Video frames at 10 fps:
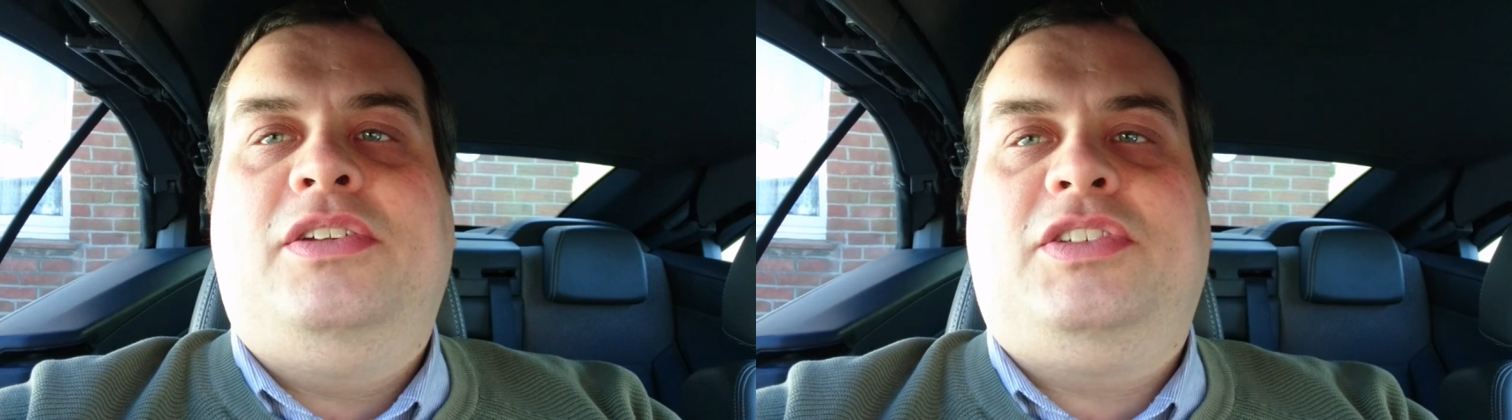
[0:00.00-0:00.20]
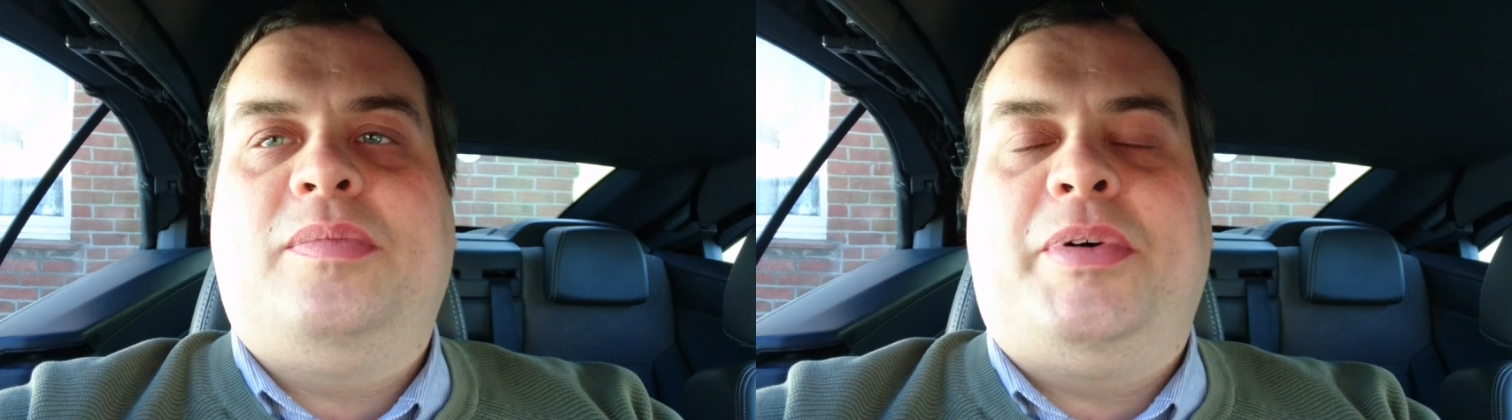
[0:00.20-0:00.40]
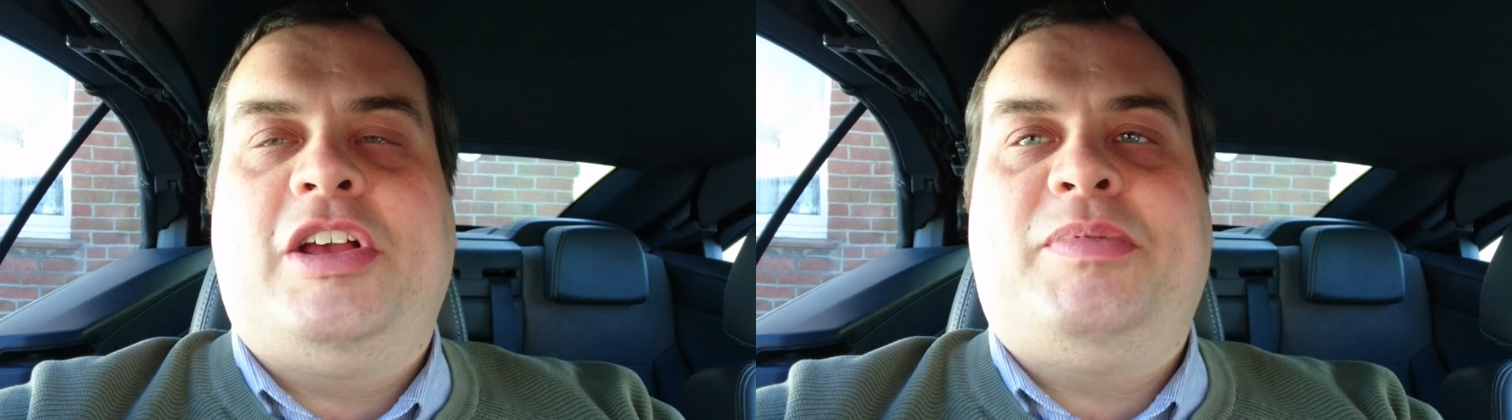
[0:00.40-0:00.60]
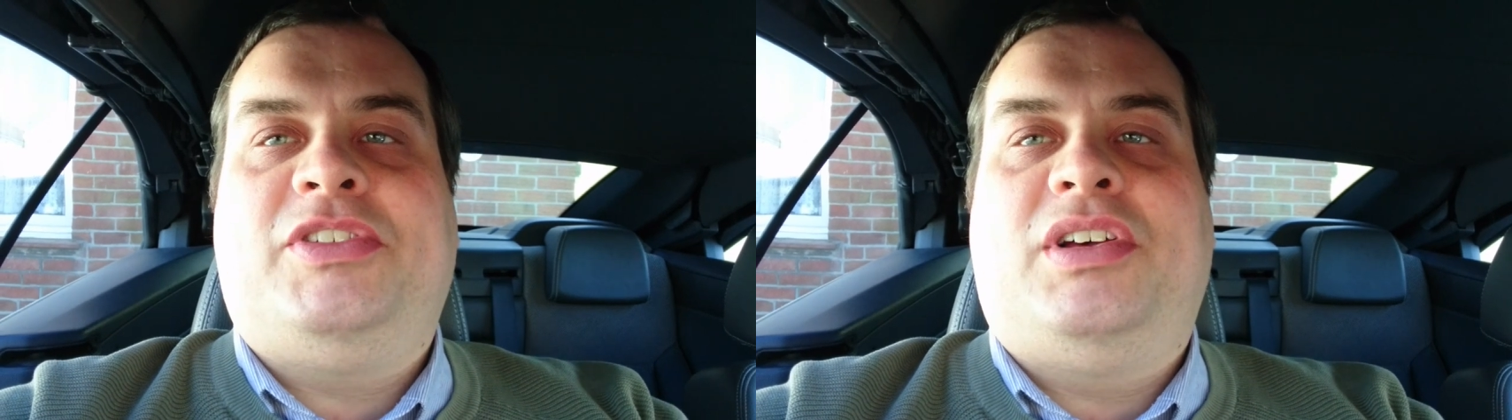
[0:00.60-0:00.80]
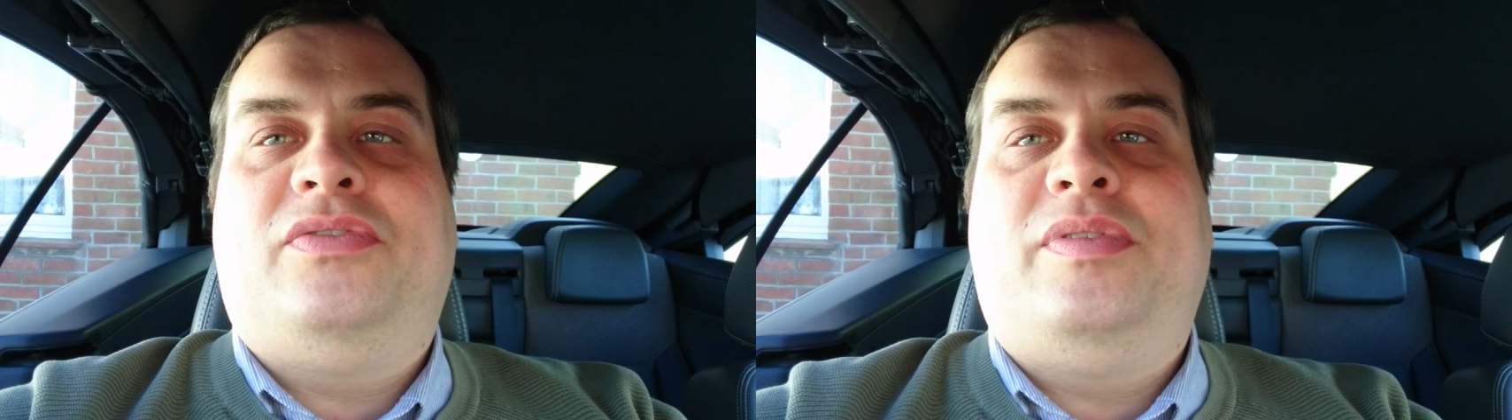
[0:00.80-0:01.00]
Just compose
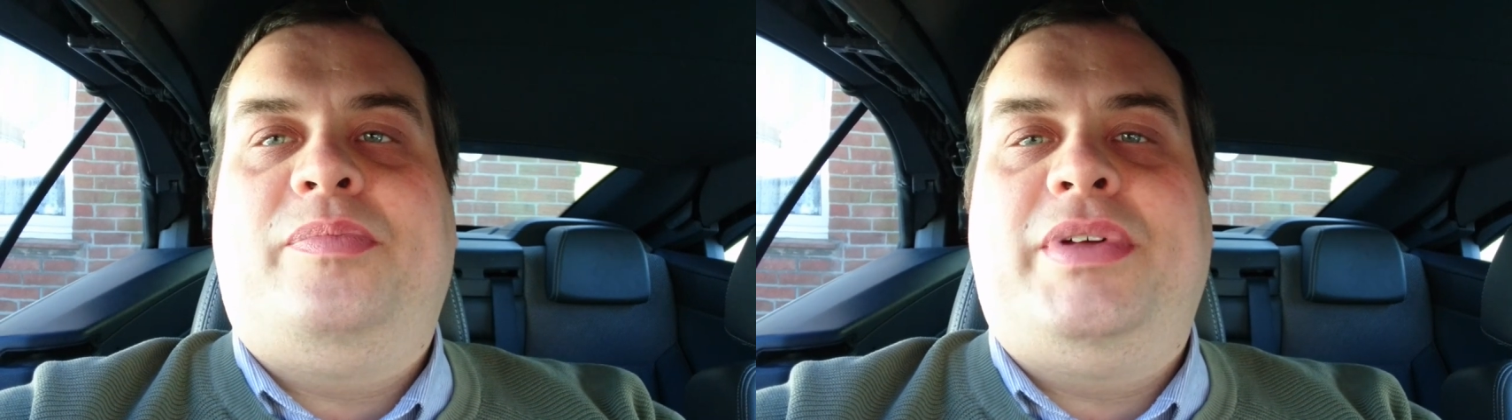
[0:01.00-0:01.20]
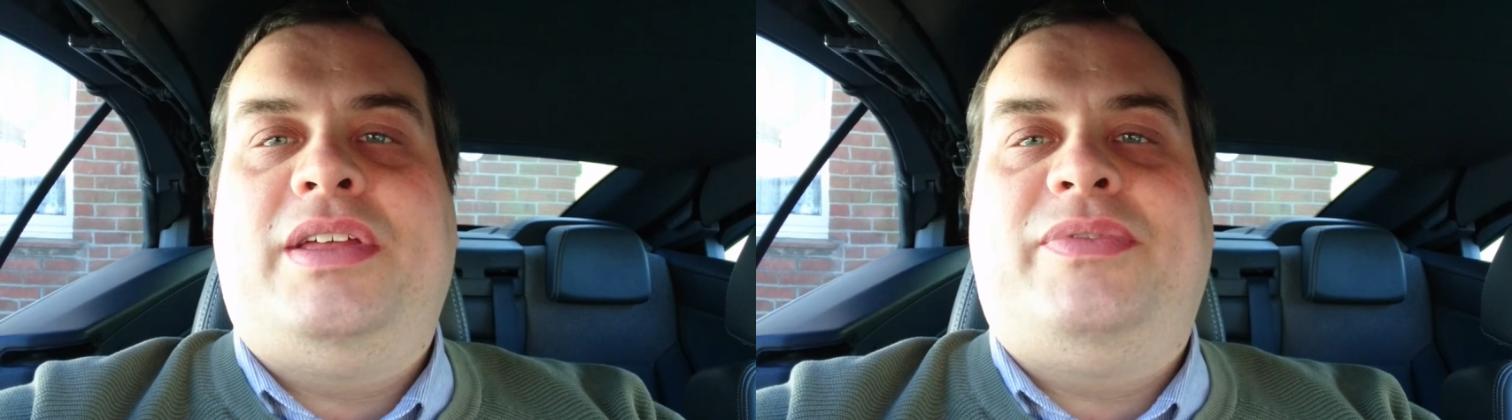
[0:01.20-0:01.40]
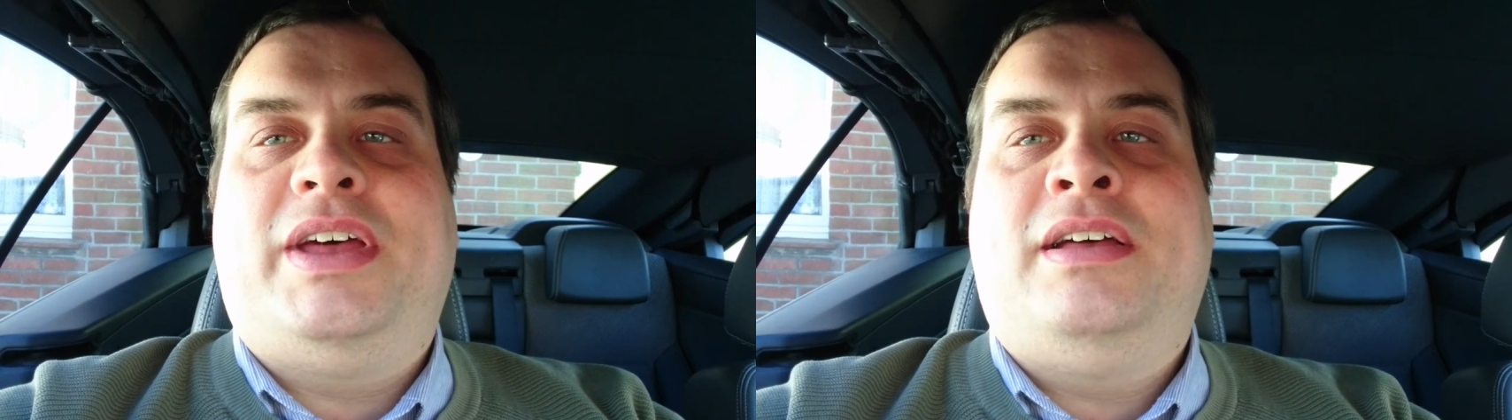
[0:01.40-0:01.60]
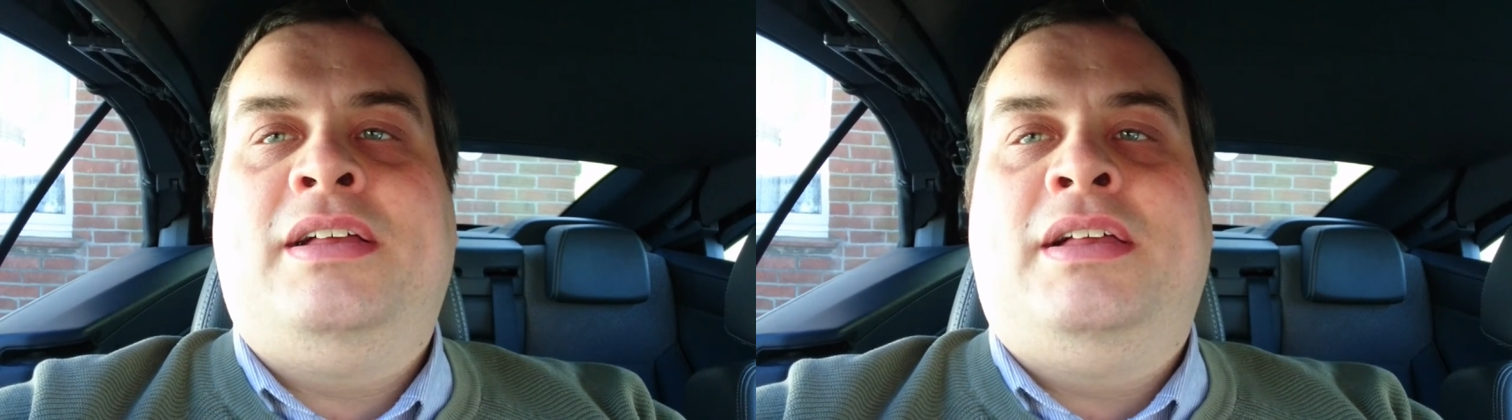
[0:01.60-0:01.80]
myself for a minute there.